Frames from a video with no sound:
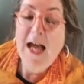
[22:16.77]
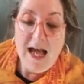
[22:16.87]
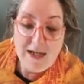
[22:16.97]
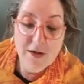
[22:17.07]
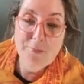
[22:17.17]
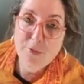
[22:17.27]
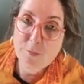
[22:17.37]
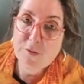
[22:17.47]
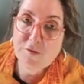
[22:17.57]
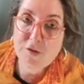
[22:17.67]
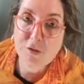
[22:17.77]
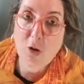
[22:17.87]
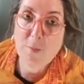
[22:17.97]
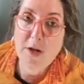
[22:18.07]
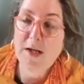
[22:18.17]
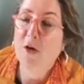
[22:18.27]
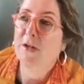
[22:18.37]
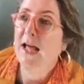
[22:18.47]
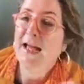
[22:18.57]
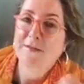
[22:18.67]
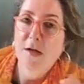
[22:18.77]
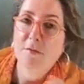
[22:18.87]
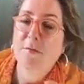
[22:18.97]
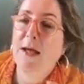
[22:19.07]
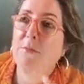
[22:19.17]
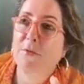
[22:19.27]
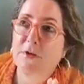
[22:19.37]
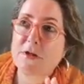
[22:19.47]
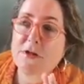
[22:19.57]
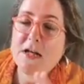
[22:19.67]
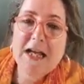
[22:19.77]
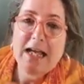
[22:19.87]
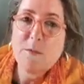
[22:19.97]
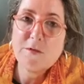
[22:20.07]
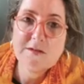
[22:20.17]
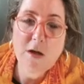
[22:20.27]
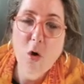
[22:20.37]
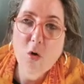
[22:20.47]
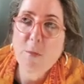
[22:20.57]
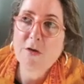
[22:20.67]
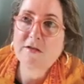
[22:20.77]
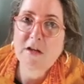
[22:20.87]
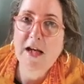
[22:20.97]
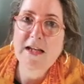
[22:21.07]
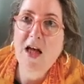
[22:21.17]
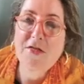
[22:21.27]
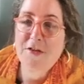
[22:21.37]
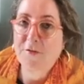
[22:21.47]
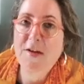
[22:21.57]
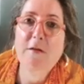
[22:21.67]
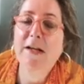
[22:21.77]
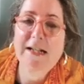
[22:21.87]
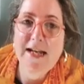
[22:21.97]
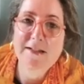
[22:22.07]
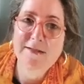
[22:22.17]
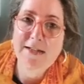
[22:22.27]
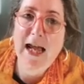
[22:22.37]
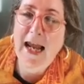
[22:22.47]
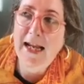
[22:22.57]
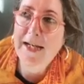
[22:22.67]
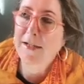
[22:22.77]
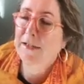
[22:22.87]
And I promise you, on my honor, as I remember it, it was almost like the very next day,